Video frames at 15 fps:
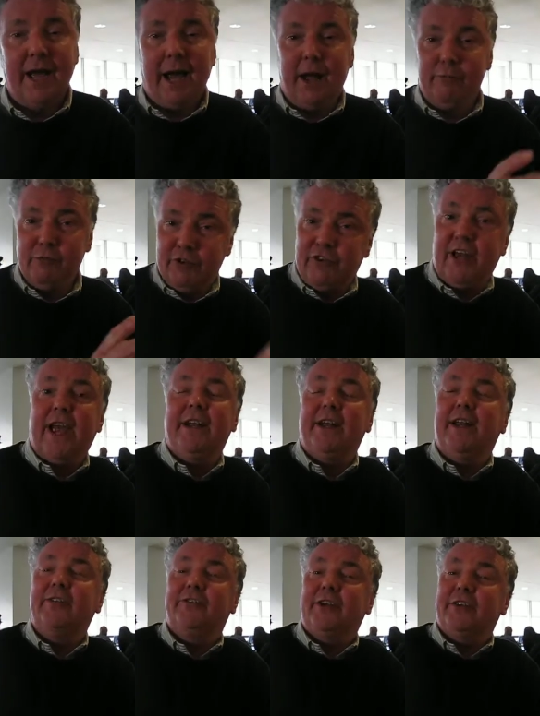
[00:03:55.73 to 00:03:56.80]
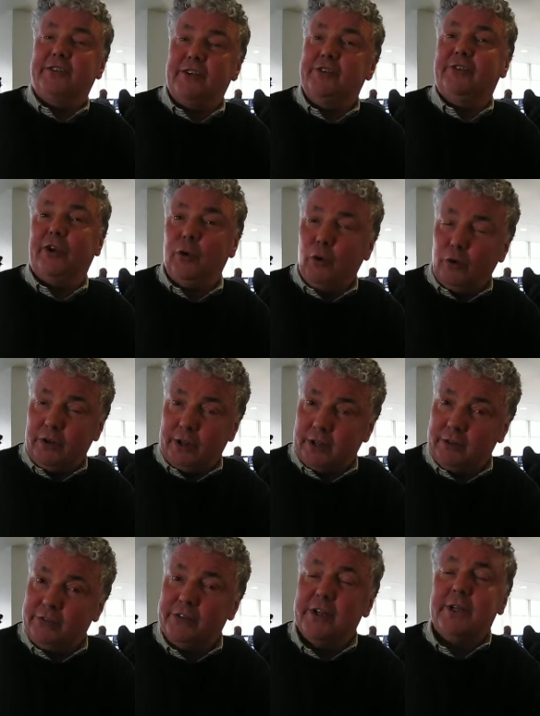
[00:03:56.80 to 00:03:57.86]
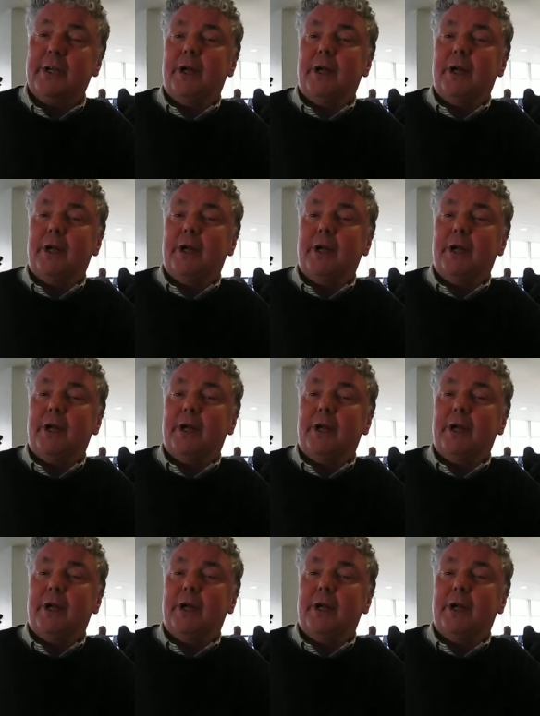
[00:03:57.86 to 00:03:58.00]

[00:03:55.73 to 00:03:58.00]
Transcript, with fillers: and retain its existing audience?